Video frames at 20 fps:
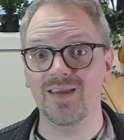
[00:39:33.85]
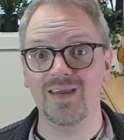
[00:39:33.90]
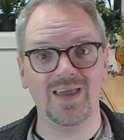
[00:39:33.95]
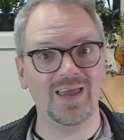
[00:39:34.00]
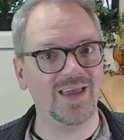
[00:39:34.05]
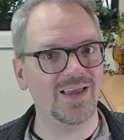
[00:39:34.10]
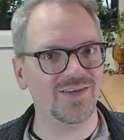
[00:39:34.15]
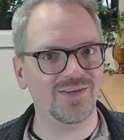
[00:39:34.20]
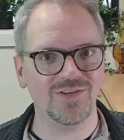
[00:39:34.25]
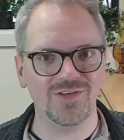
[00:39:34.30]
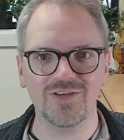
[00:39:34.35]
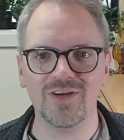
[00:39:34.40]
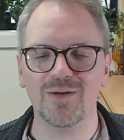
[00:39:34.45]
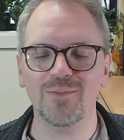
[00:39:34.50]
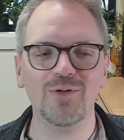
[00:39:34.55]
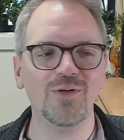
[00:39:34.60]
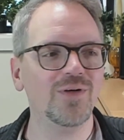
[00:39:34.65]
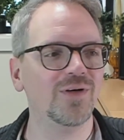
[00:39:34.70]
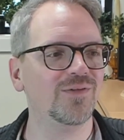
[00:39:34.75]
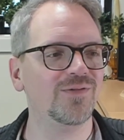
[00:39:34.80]
and
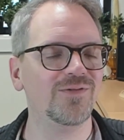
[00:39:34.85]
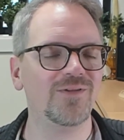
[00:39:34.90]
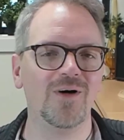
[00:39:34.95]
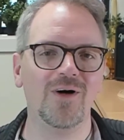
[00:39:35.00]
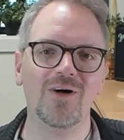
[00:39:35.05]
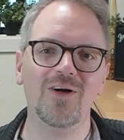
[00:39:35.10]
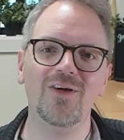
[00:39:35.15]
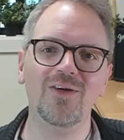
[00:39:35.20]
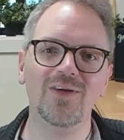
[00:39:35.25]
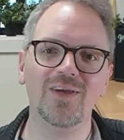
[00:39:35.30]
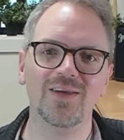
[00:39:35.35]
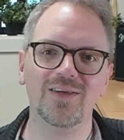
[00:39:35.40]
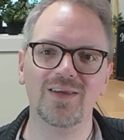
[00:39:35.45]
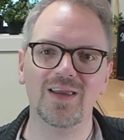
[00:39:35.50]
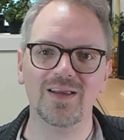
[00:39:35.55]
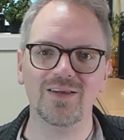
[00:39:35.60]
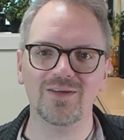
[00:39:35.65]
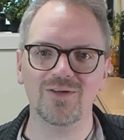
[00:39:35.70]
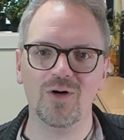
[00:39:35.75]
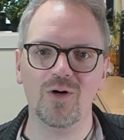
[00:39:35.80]
summer and fall,
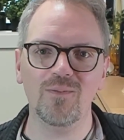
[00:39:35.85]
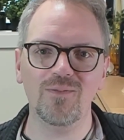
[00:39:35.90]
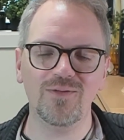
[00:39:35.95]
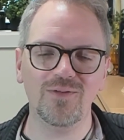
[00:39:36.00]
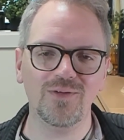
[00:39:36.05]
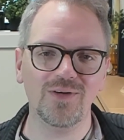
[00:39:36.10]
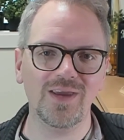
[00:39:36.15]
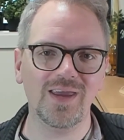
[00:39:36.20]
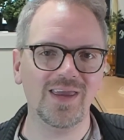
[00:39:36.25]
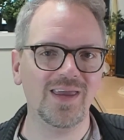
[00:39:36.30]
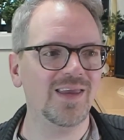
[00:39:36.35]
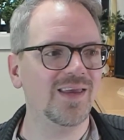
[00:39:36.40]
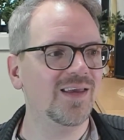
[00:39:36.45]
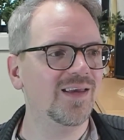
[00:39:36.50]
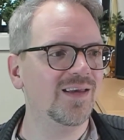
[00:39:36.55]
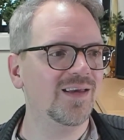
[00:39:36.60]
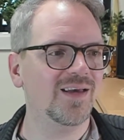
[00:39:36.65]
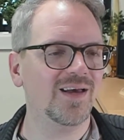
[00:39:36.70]
and hopefully